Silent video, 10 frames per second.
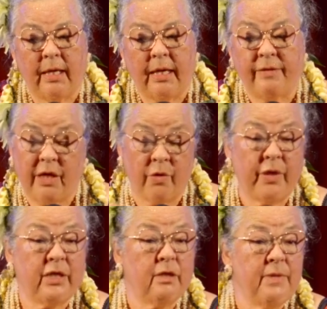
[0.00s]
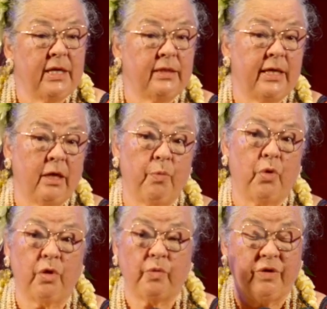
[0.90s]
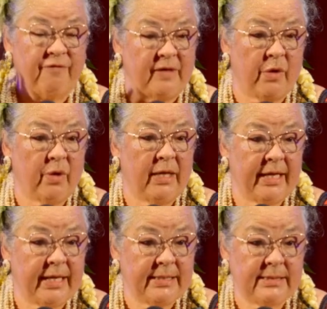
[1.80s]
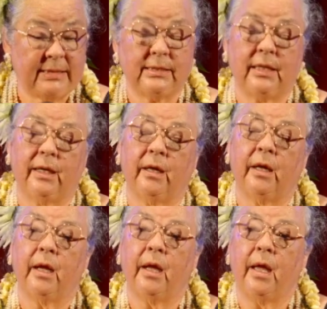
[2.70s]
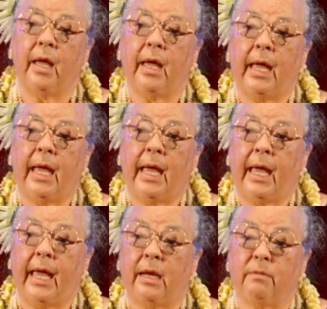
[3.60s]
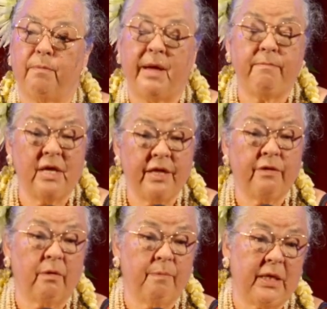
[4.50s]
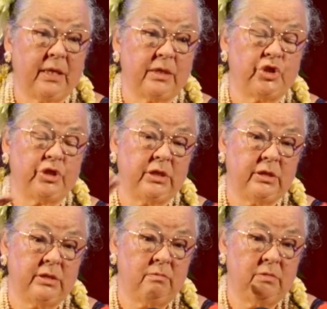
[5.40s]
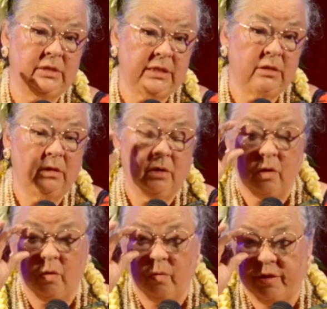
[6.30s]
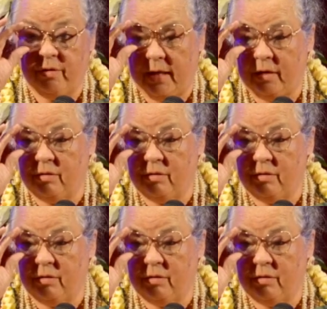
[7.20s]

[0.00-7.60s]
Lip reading: And they greeted me at the airport with flower leis. And my mother, because she didn't know whether I